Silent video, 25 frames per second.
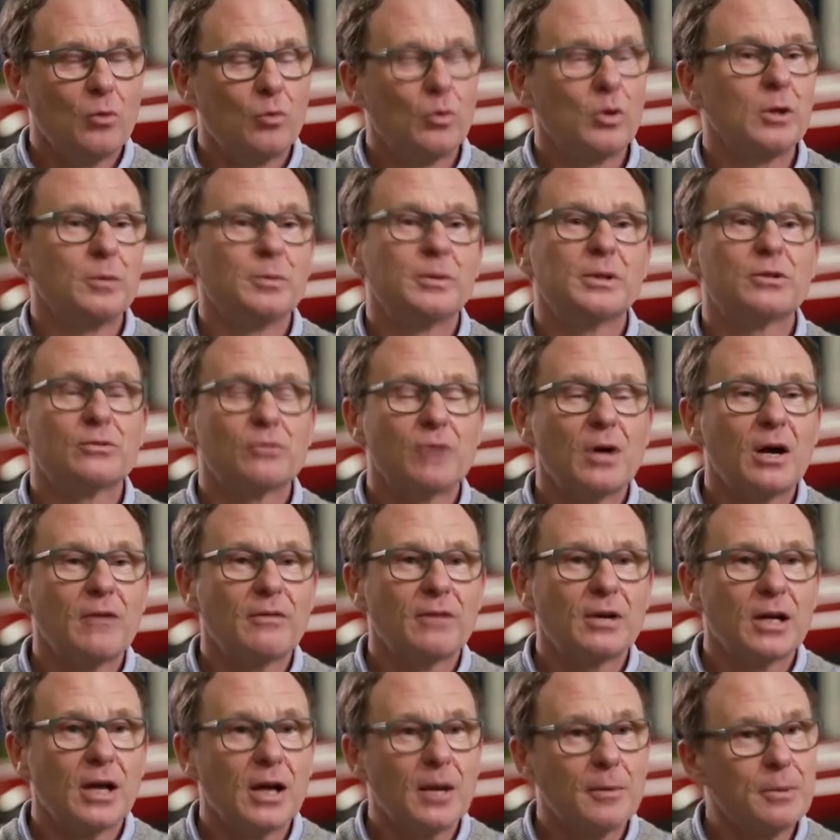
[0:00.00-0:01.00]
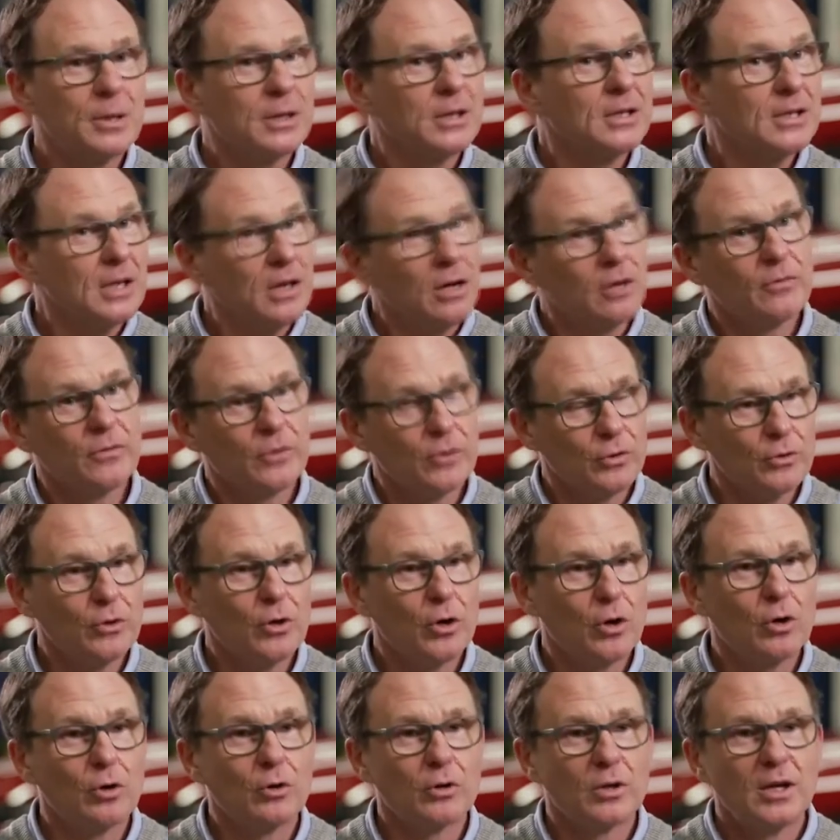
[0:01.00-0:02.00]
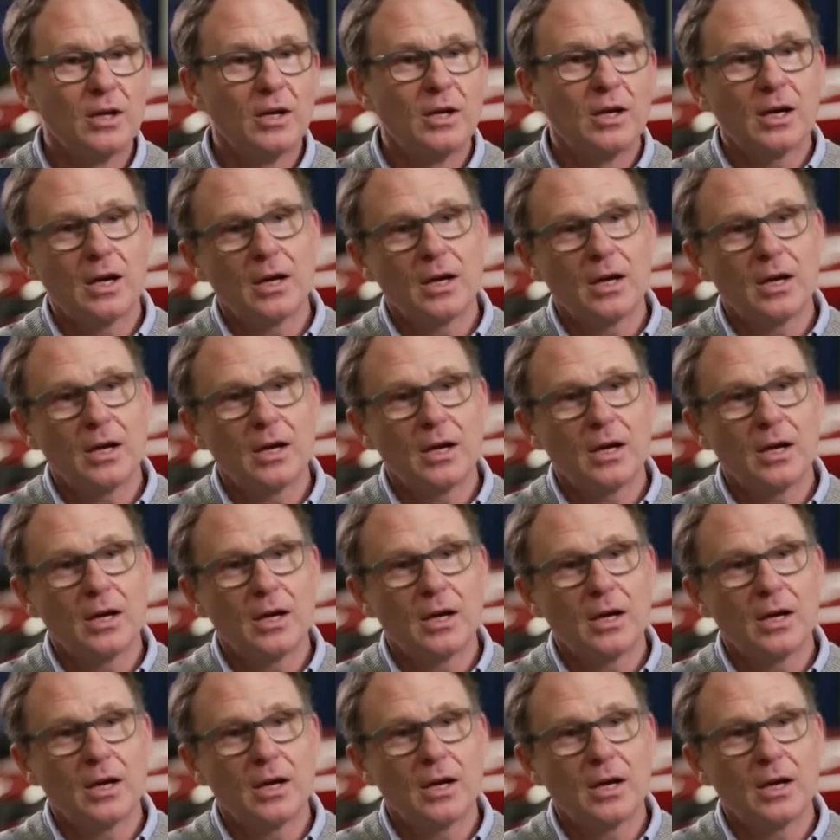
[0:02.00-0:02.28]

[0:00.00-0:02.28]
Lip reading: we'll be driving up and down the road